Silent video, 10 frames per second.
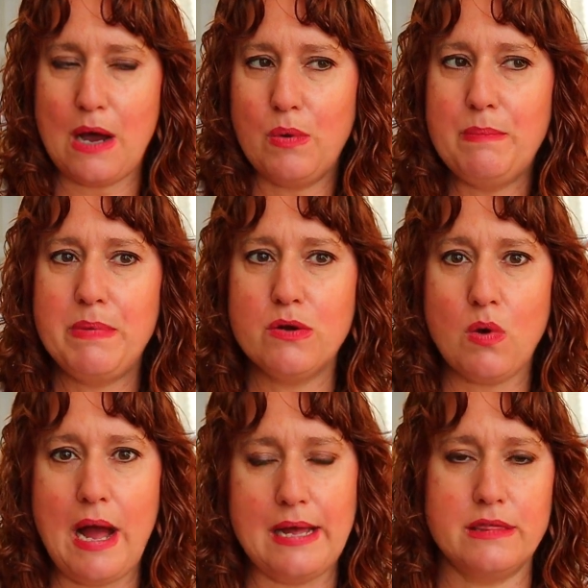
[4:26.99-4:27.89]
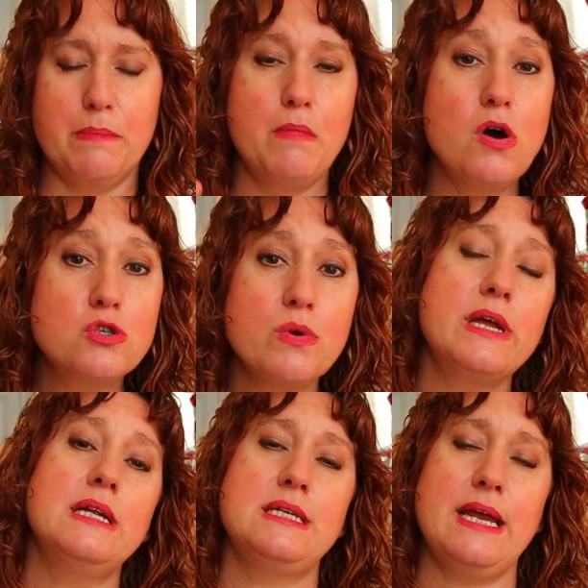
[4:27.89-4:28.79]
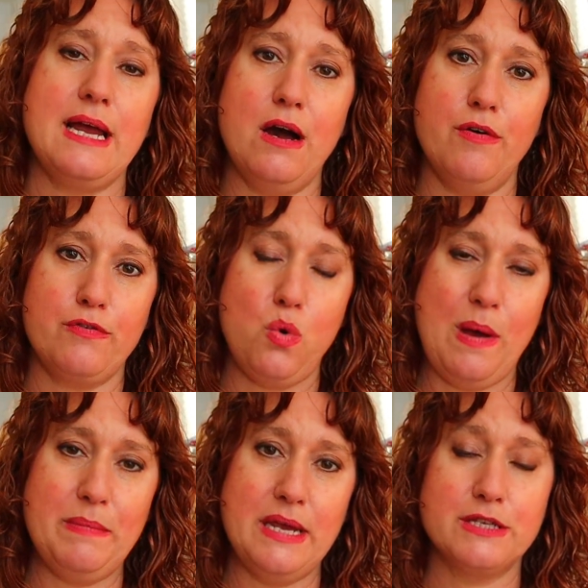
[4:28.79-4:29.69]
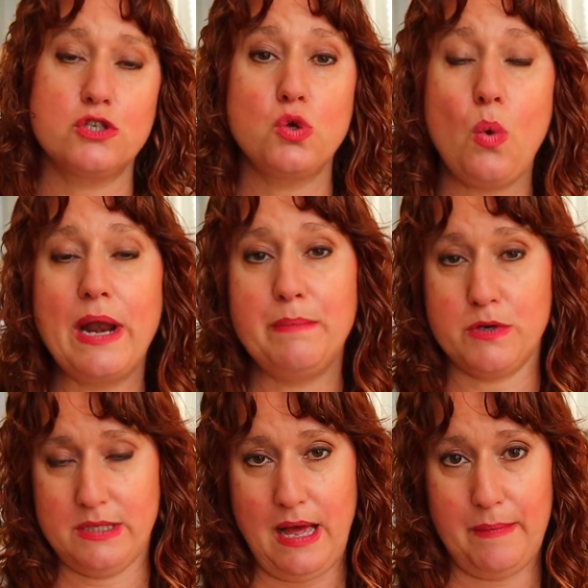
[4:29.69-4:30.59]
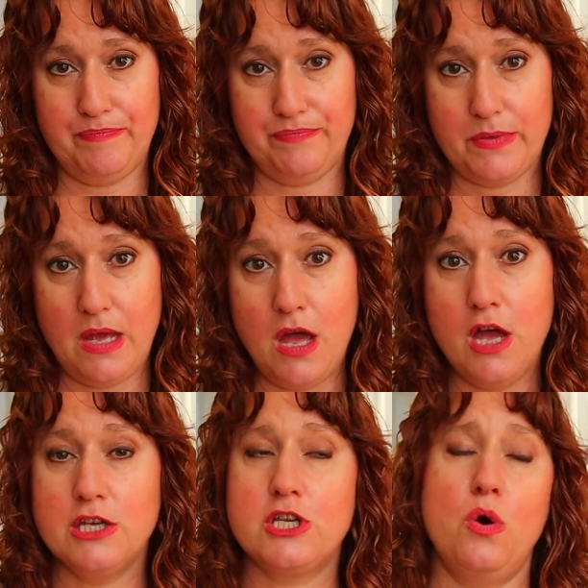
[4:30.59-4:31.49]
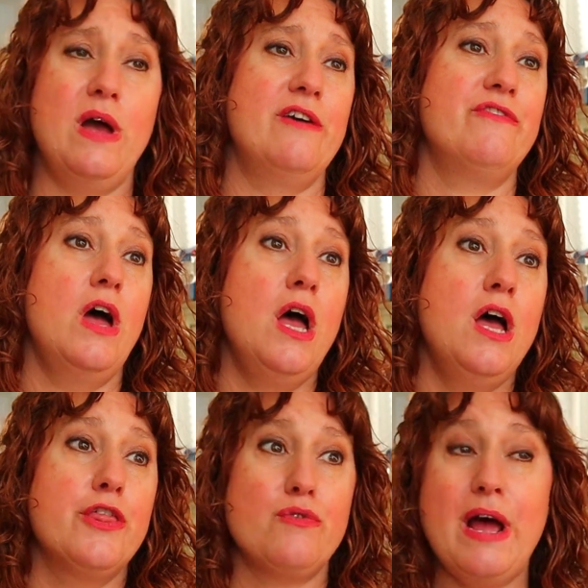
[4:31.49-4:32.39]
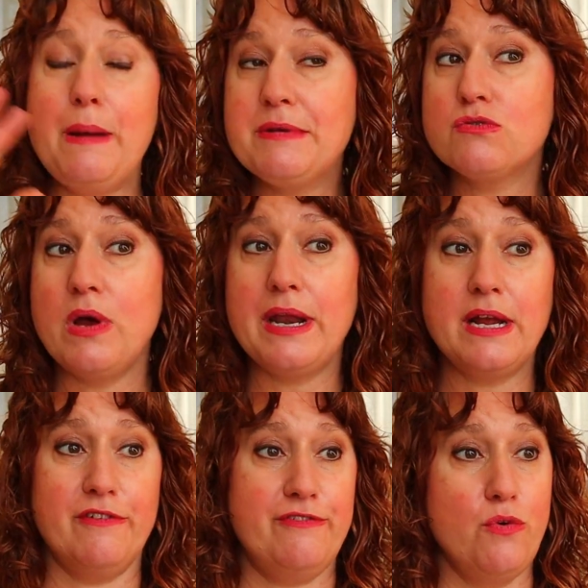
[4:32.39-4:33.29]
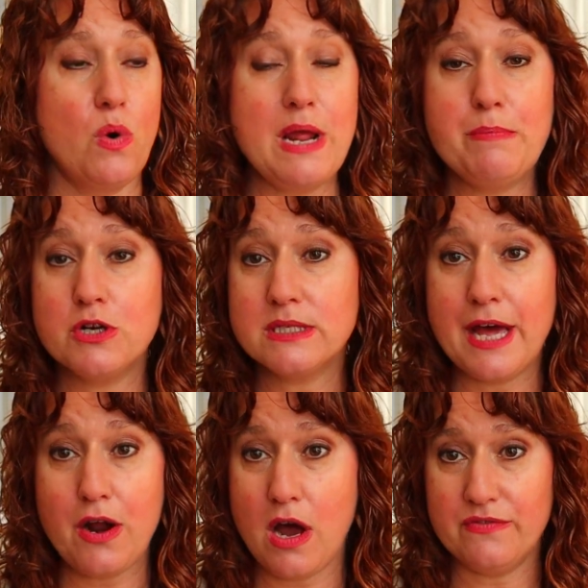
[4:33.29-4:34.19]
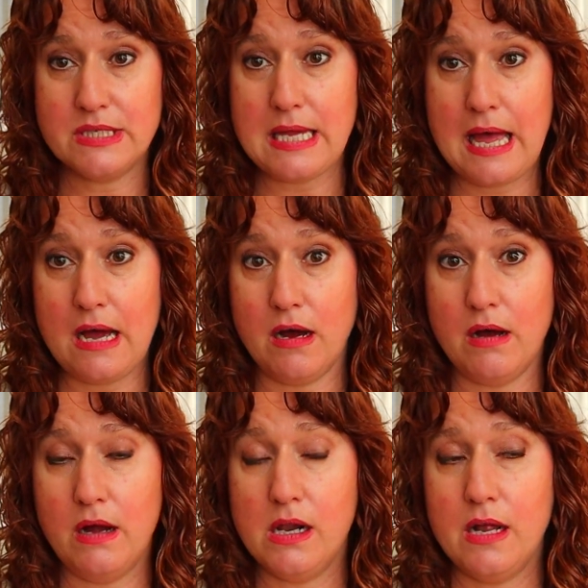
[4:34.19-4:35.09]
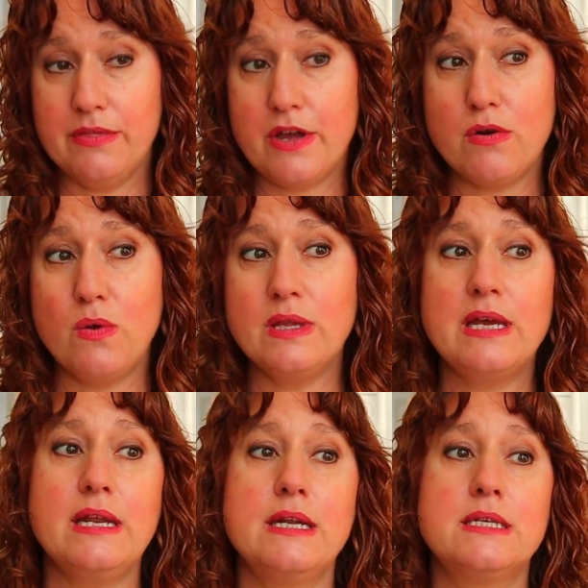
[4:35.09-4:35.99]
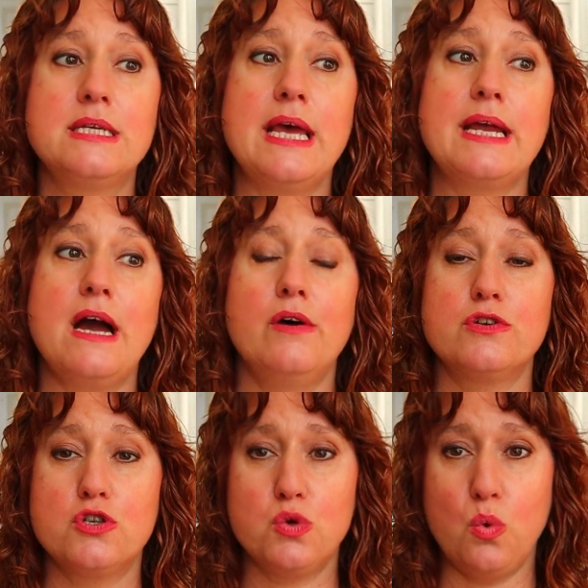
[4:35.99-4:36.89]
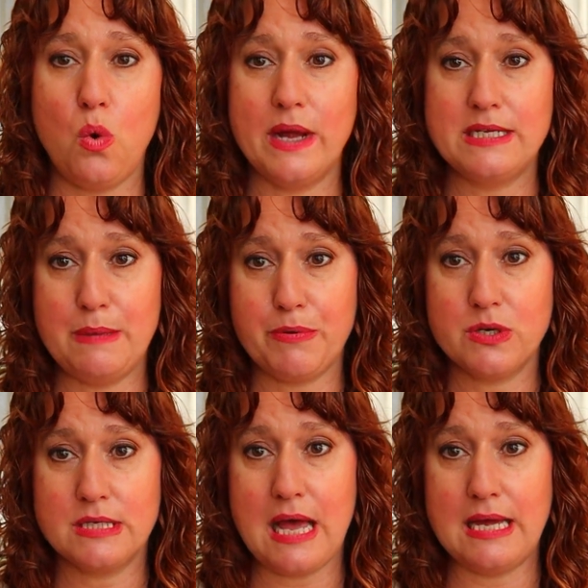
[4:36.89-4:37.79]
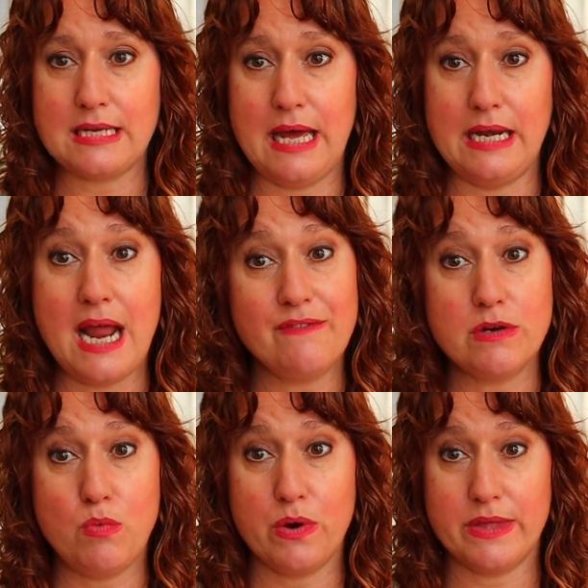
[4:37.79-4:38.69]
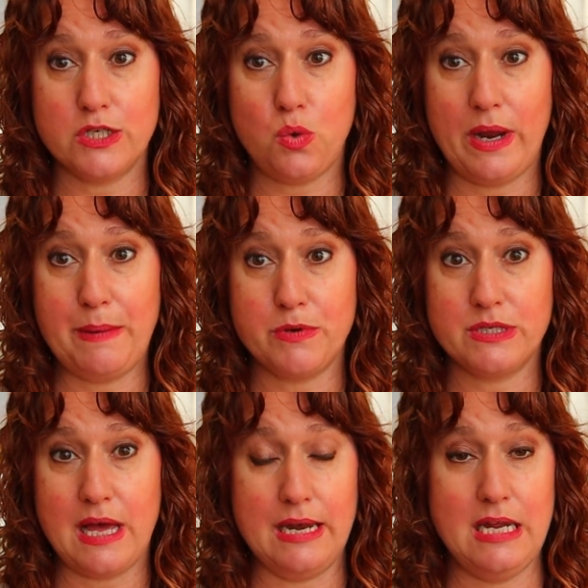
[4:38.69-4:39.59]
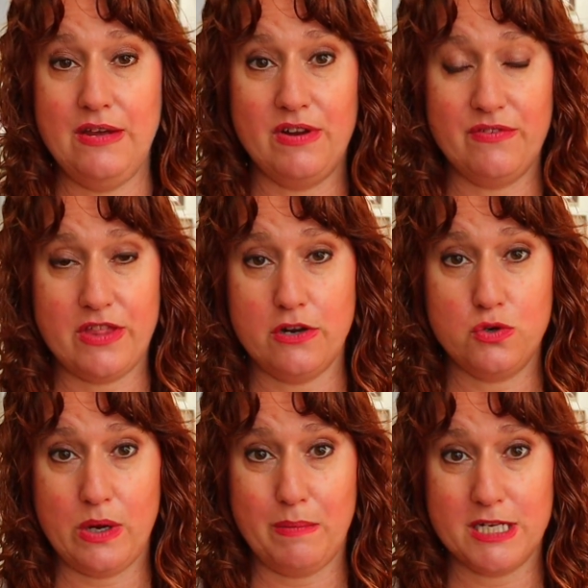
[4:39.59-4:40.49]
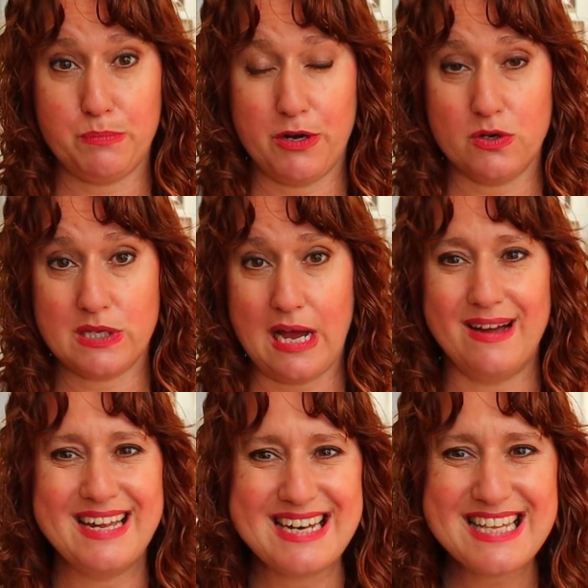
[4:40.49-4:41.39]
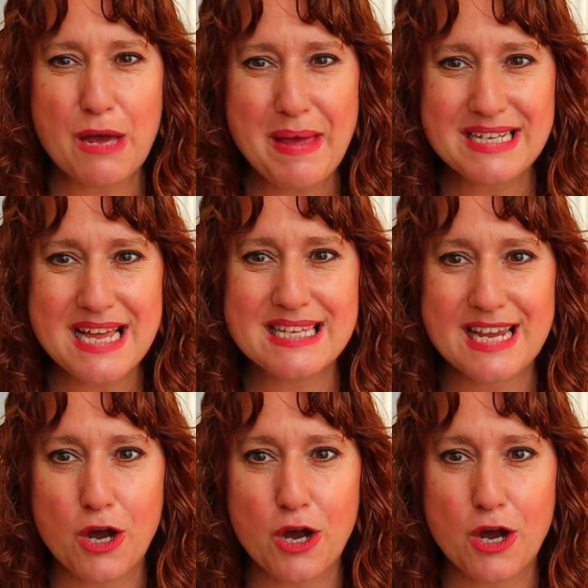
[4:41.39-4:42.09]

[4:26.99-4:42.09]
That wouldn't be right. The most we're gonna take out of Quemby is 20%. So if ThredUp is running a 40% off sale. They're only gonna take out 20% and never more than 20%, even if they're doing a much bigger sale. Does that make sense?